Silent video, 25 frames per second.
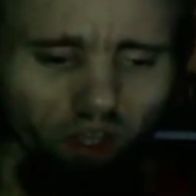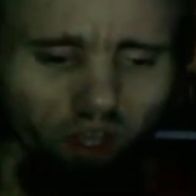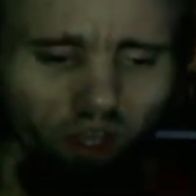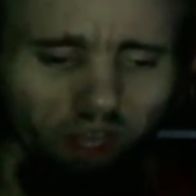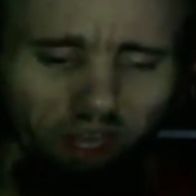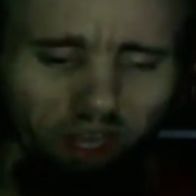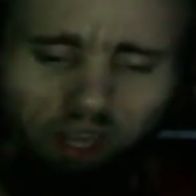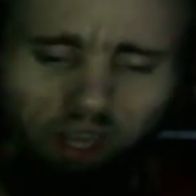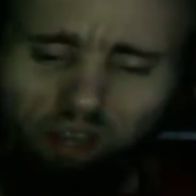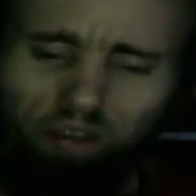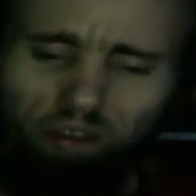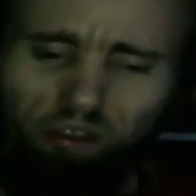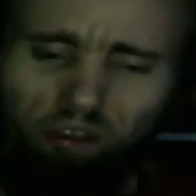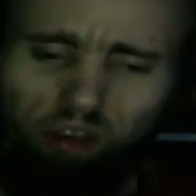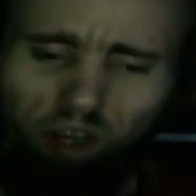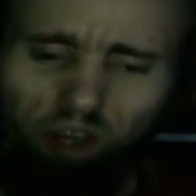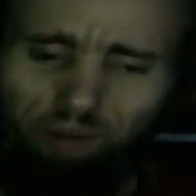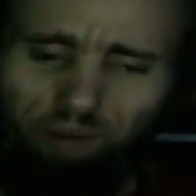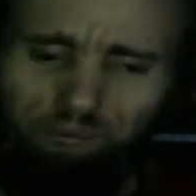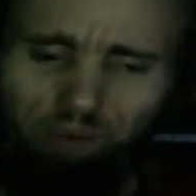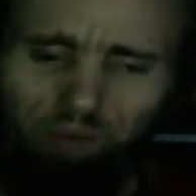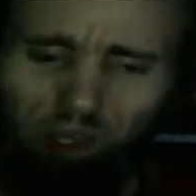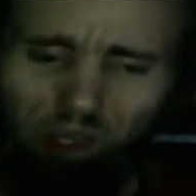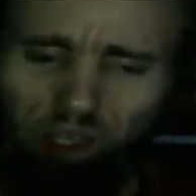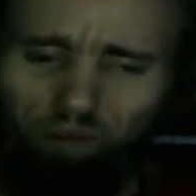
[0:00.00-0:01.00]
He's
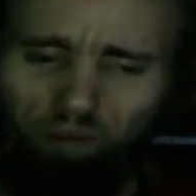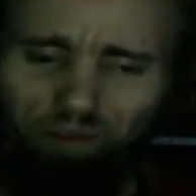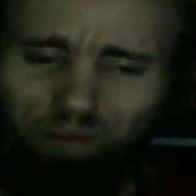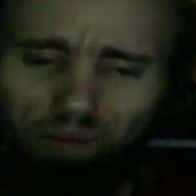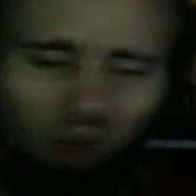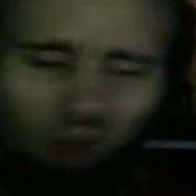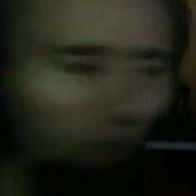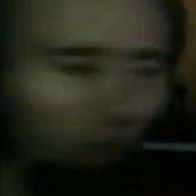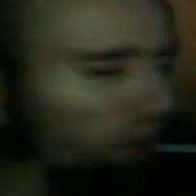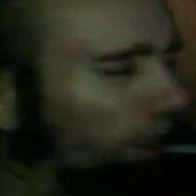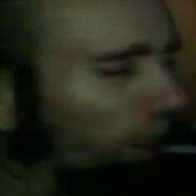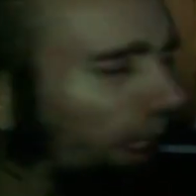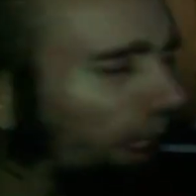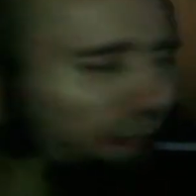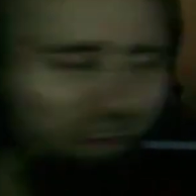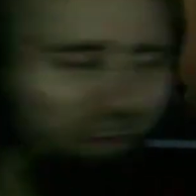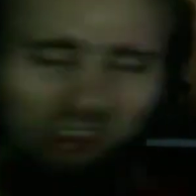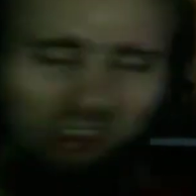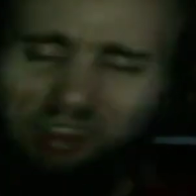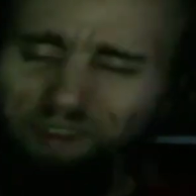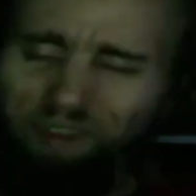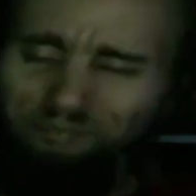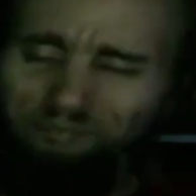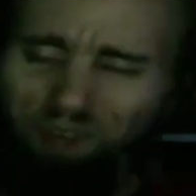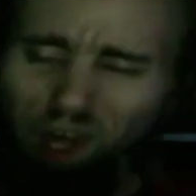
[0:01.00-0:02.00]
the motherfucker that's
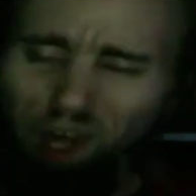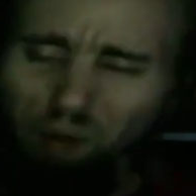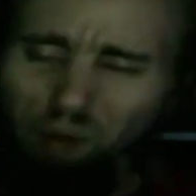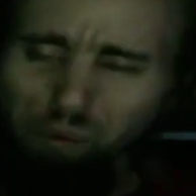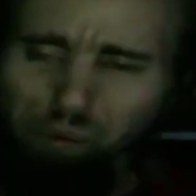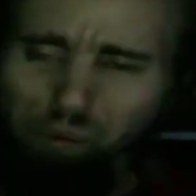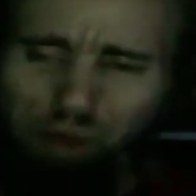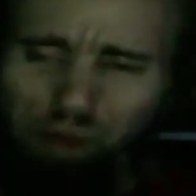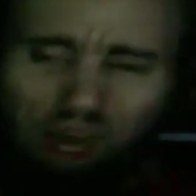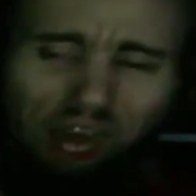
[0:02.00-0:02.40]
had my